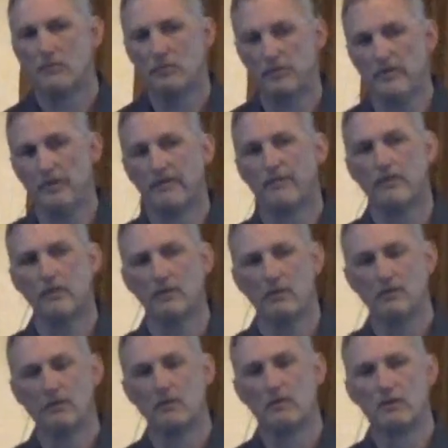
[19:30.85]
It was
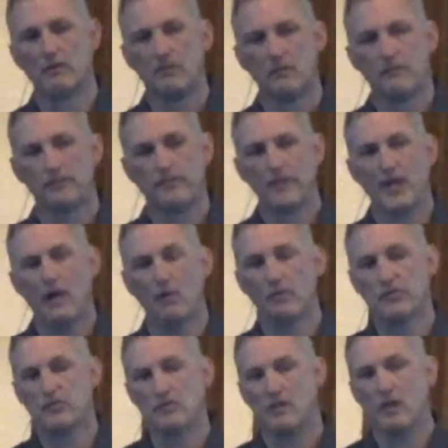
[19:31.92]
different. I
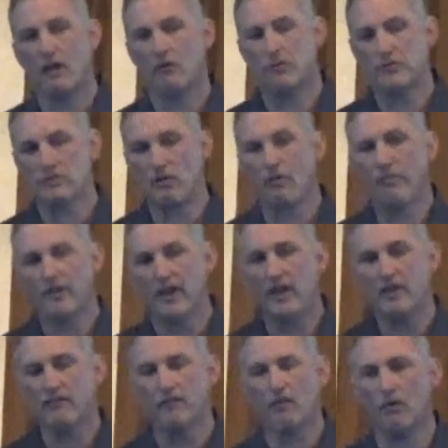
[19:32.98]
was so
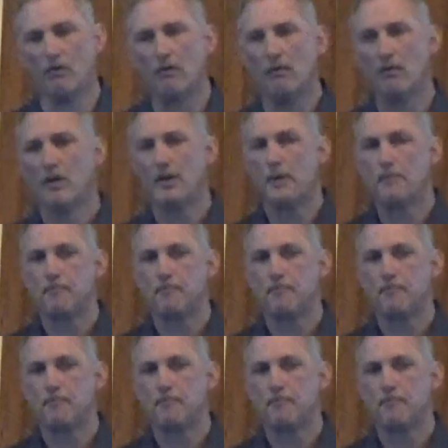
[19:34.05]
thankful,